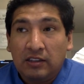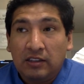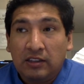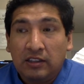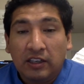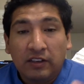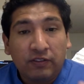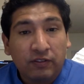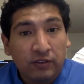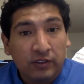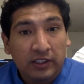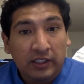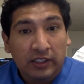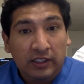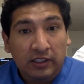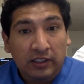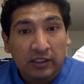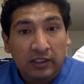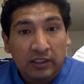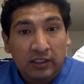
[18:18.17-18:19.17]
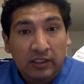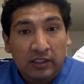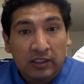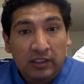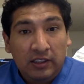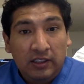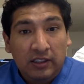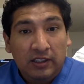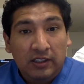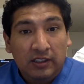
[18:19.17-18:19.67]
carefully
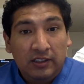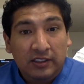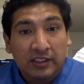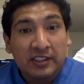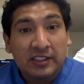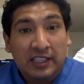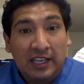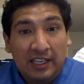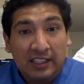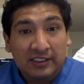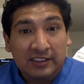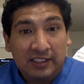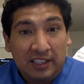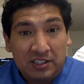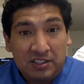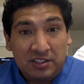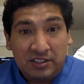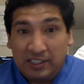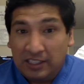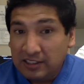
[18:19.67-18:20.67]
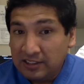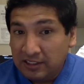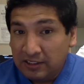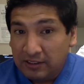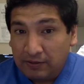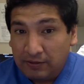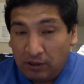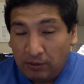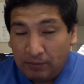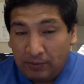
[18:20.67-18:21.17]
discuss such
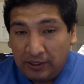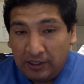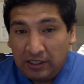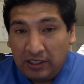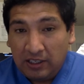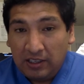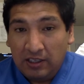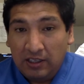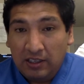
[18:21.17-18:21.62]
sensitive topic.